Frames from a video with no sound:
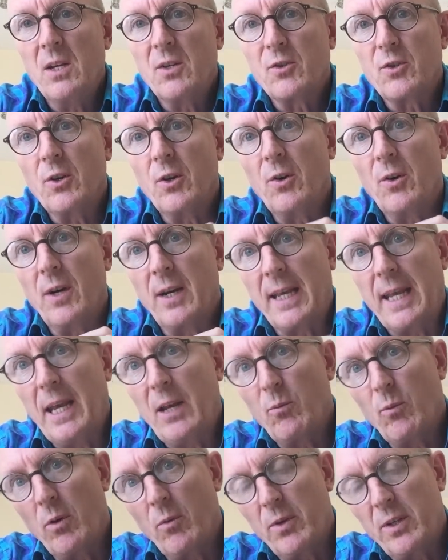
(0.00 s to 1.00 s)
So
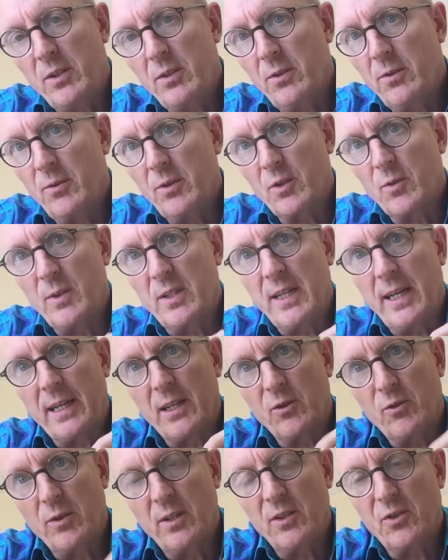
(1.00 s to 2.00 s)
again, what we do is we
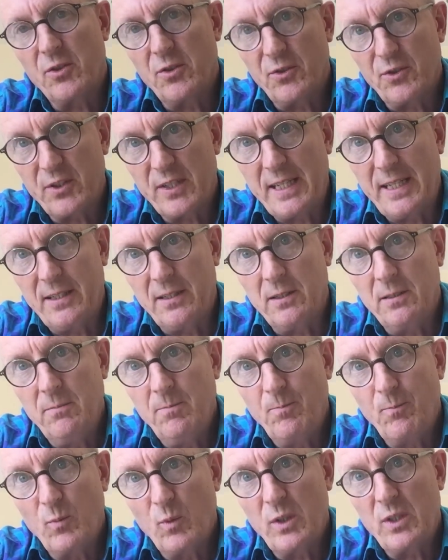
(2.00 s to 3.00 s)
take a traditional skill,
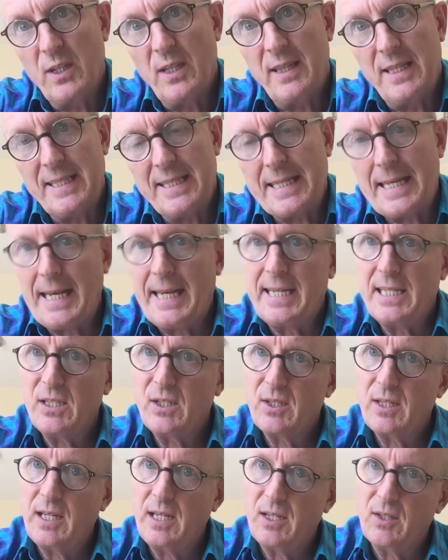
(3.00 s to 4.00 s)
which in this
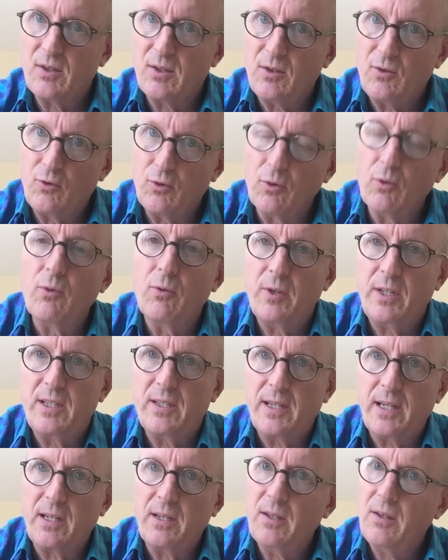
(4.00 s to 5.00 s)
case is the jewelry
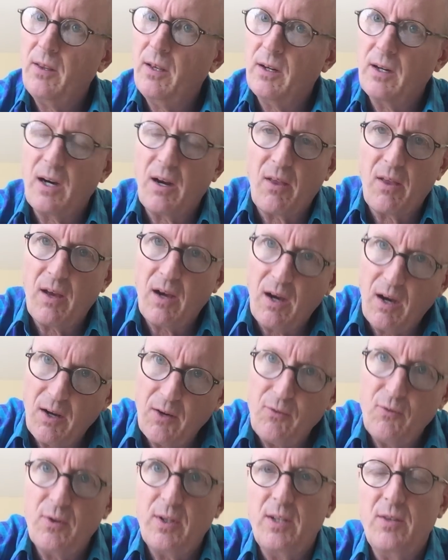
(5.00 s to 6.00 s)
sector. There are
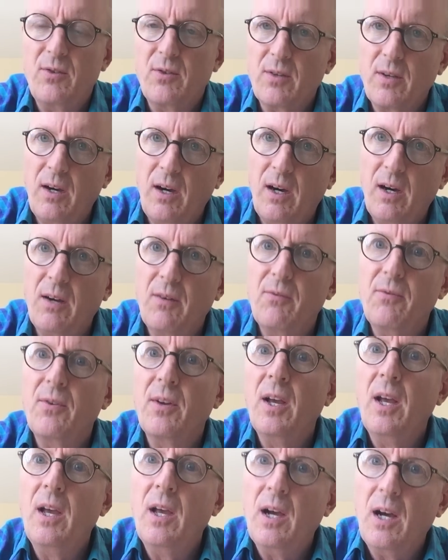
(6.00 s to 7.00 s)
hundreds of
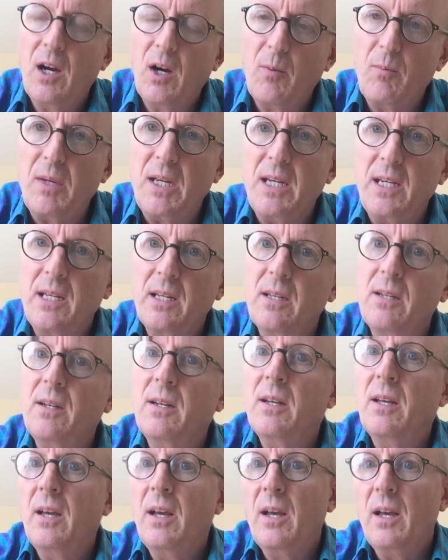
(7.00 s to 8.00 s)

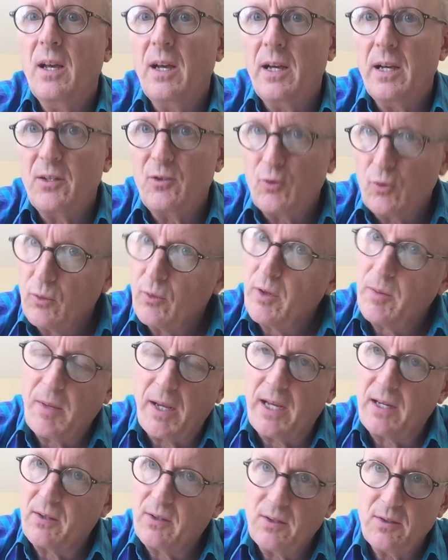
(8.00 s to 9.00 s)
Armenian jewelry
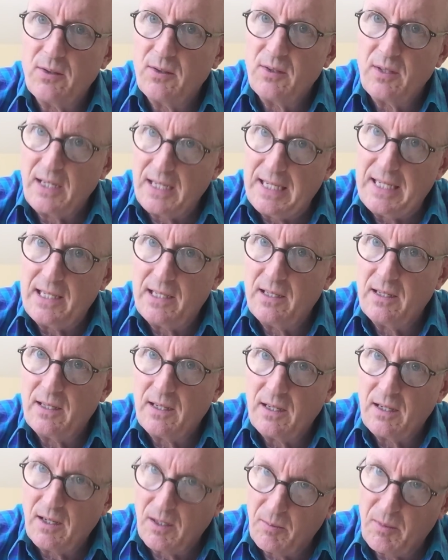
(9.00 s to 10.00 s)
makers in
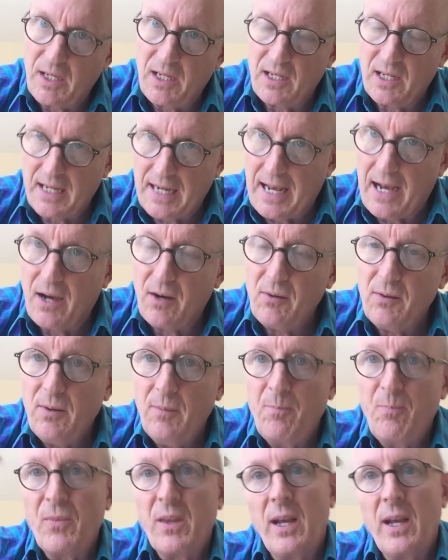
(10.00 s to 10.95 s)
Armenia now.